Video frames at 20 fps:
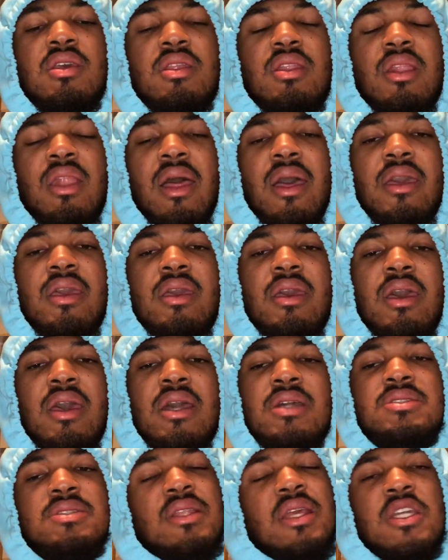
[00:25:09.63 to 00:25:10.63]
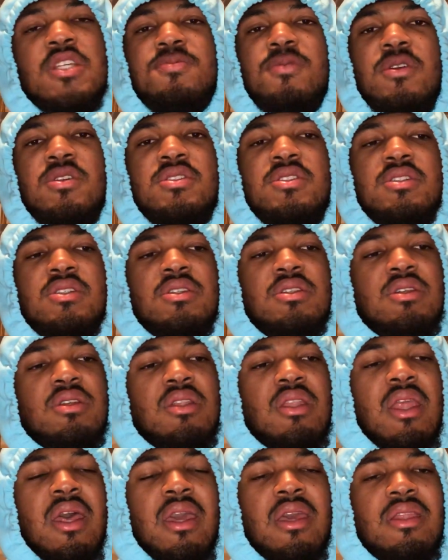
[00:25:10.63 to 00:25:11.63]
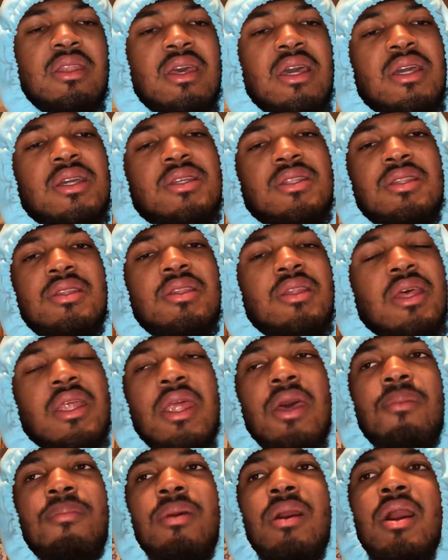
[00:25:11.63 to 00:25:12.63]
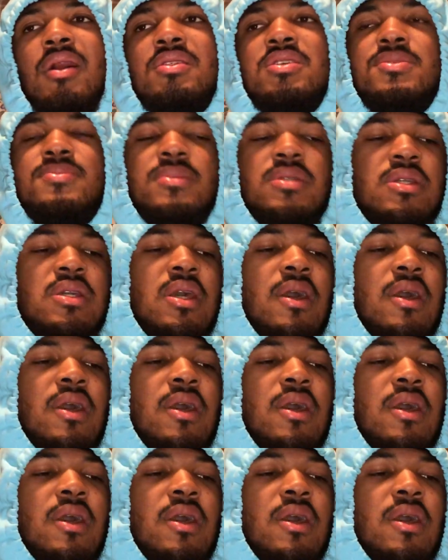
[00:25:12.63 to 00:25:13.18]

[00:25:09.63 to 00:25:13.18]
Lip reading: like, as the next person. Like, that bothers me.